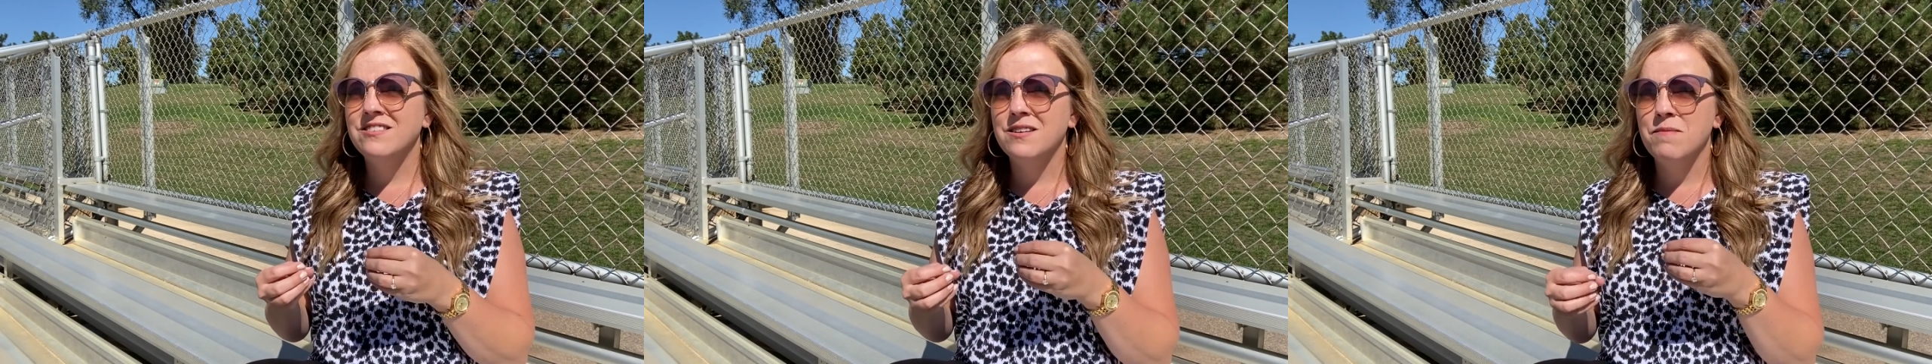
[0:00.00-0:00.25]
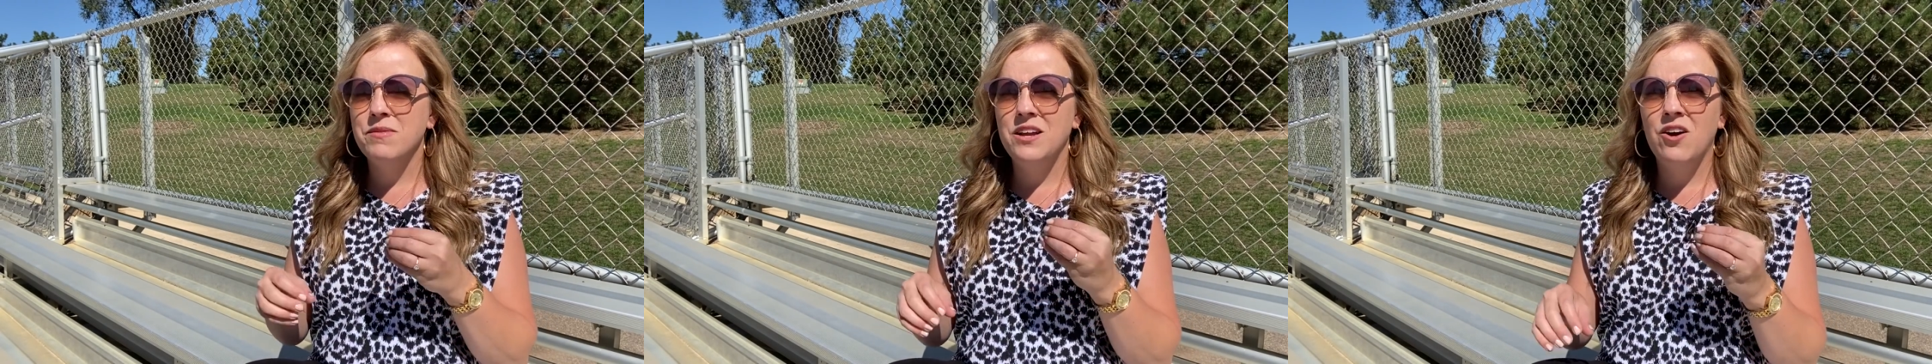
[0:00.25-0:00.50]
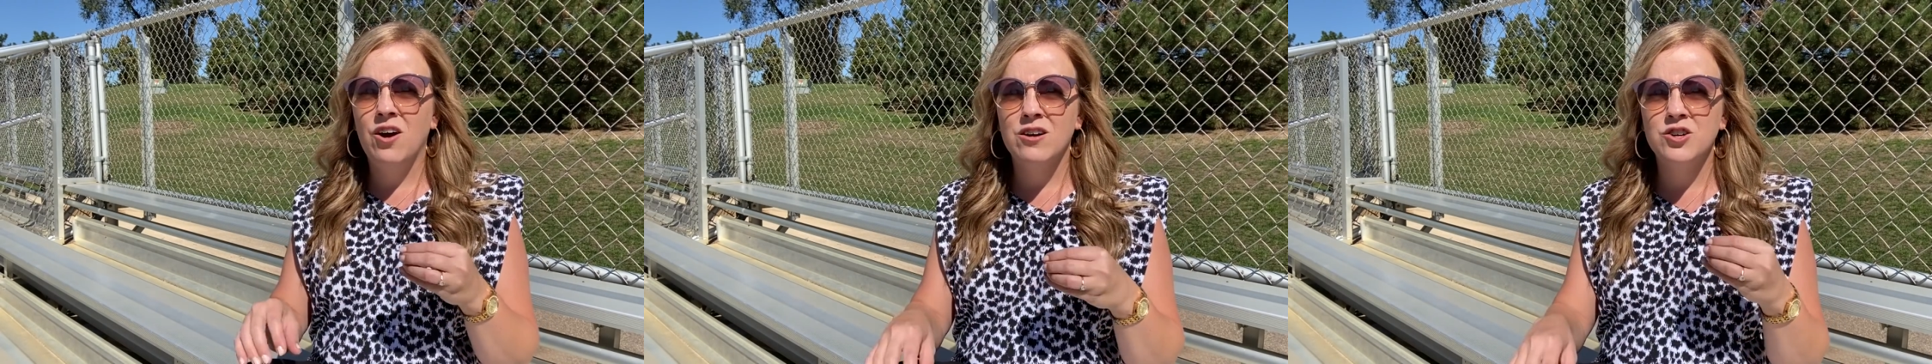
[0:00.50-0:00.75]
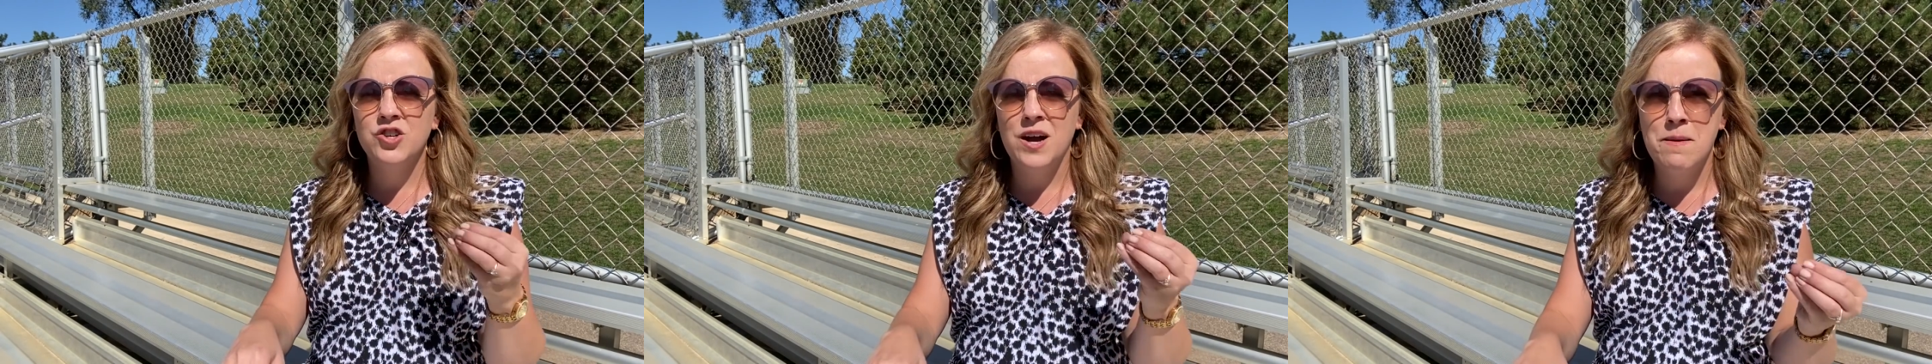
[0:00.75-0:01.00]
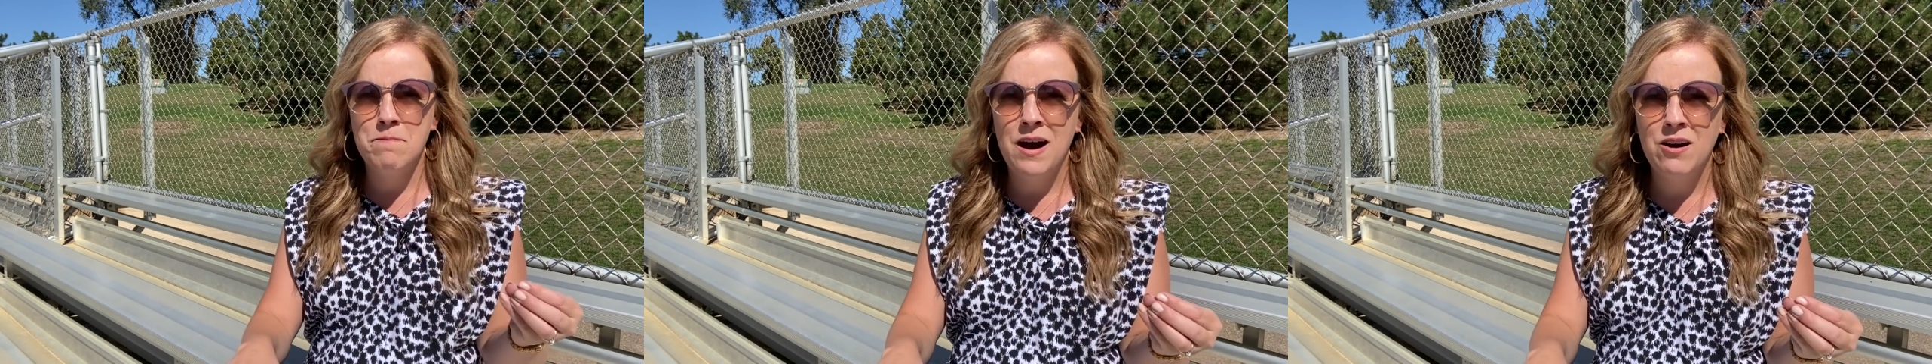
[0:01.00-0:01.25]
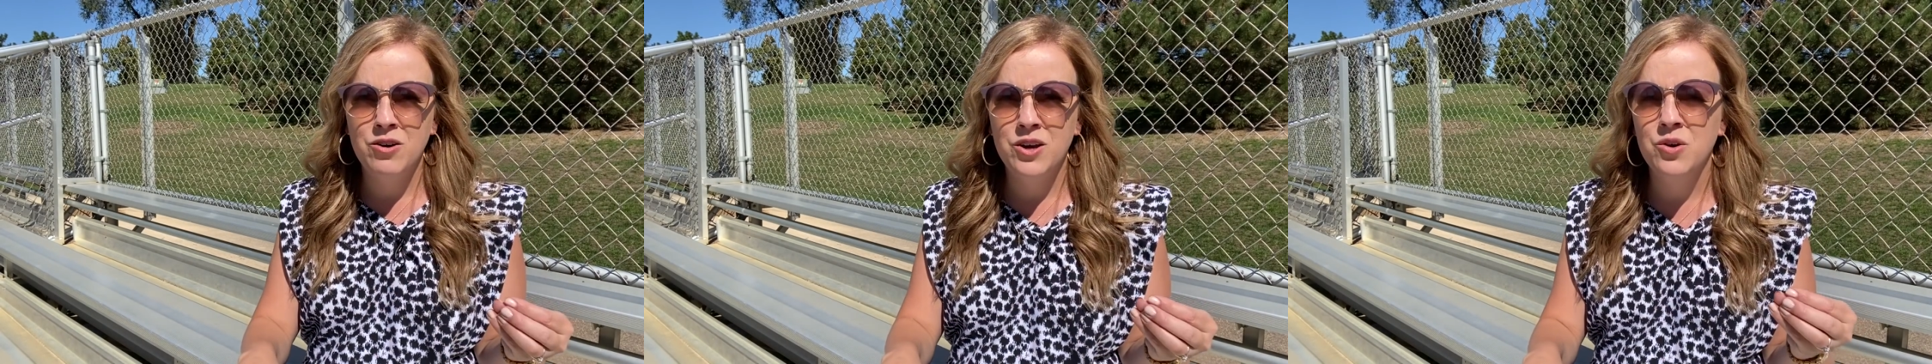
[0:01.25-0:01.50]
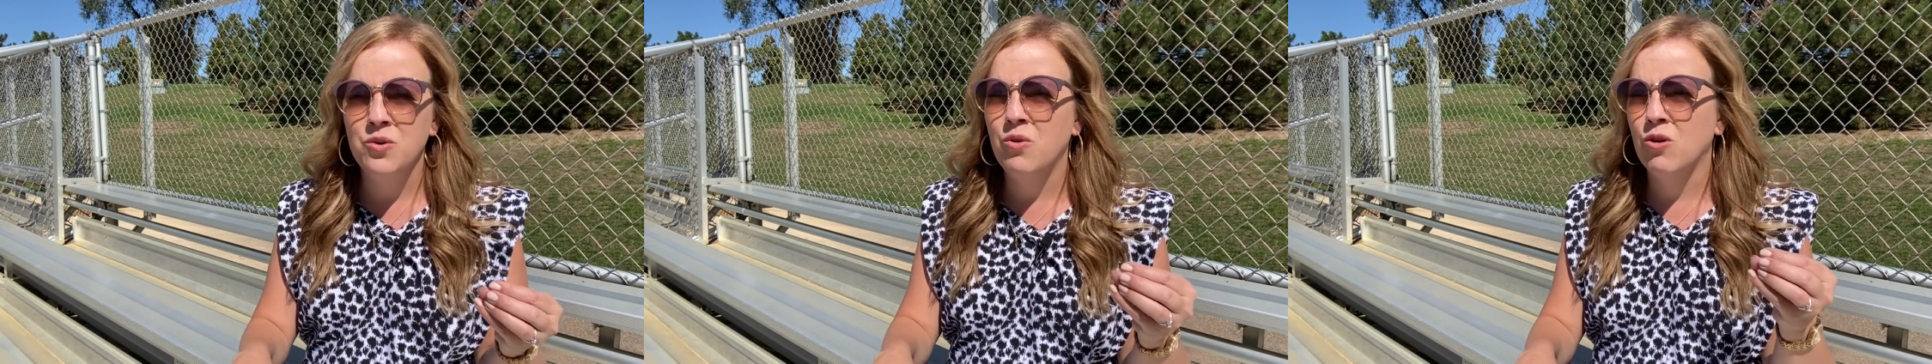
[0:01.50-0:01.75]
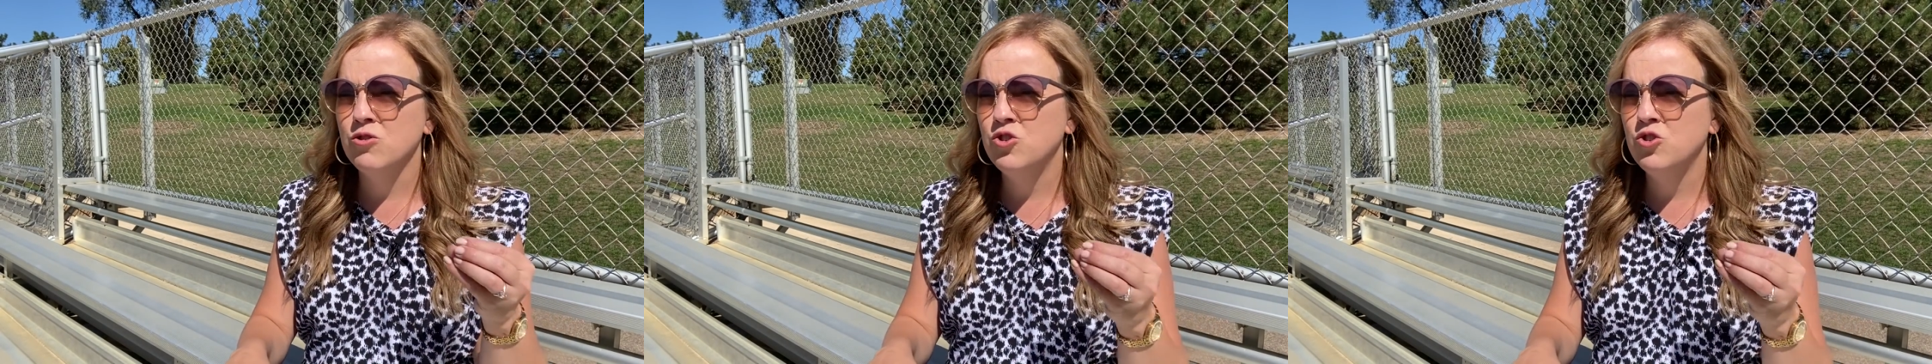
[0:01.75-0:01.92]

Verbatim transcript: something harsh about you or